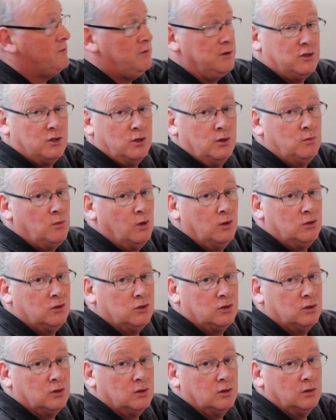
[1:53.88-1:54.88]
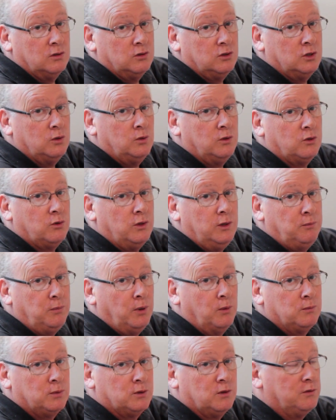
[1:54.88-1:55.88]
every 2 months, 2 or 3
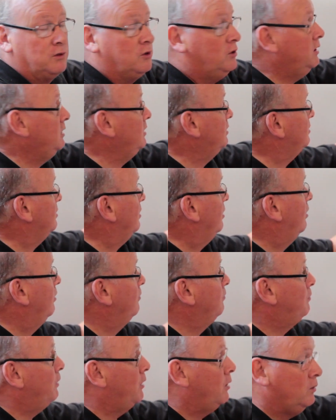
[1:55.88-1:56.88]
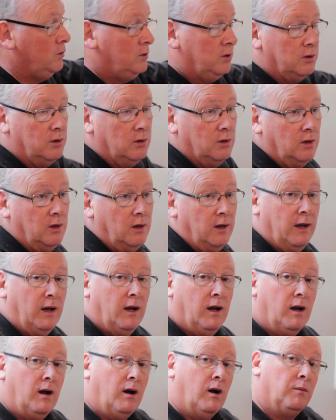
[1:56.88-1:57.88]
pumps of grease on
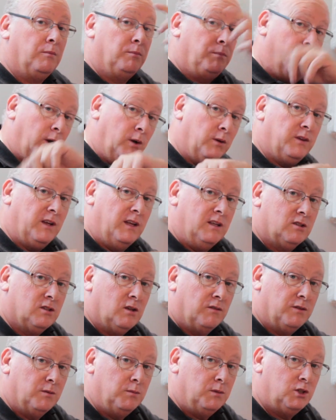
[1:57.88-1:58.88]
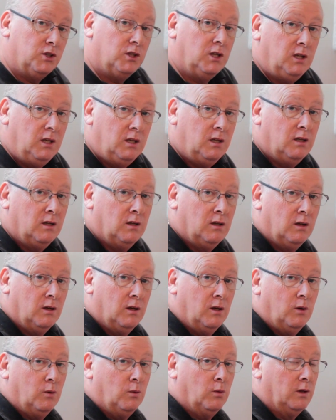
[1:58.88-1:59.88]
both ends of the machine
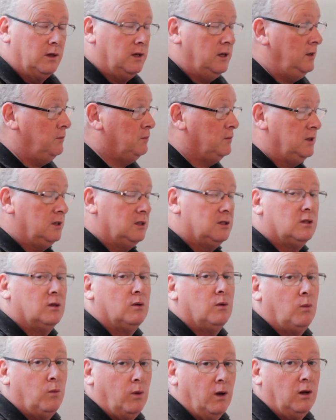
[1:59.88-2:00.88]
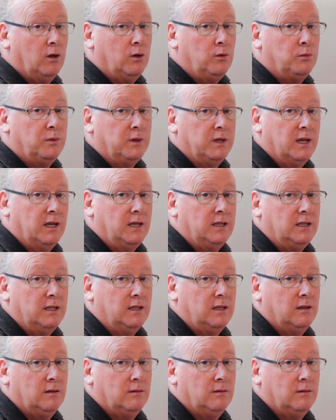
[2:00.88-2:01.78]
will keep this well lubricated.